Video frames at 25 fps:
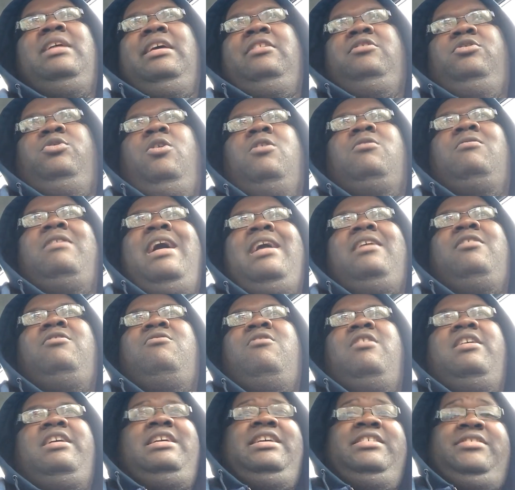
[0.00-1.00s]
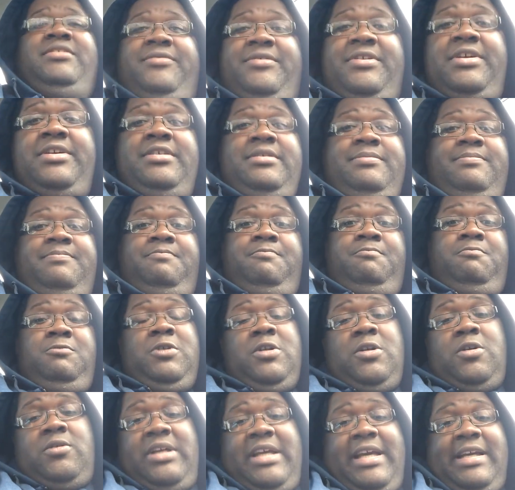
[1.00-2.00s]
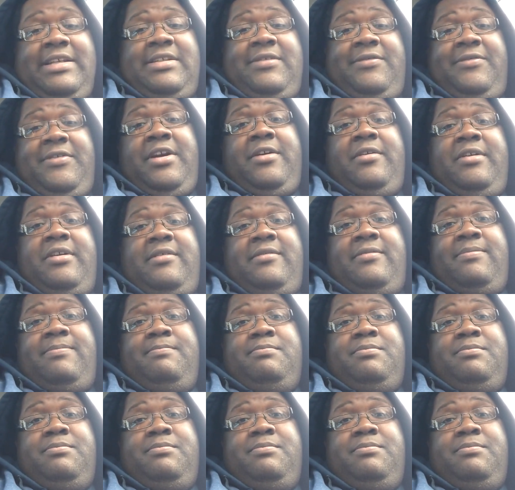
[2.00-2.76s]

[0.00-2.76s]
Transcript: like Thor Ragnarok has a very it has a very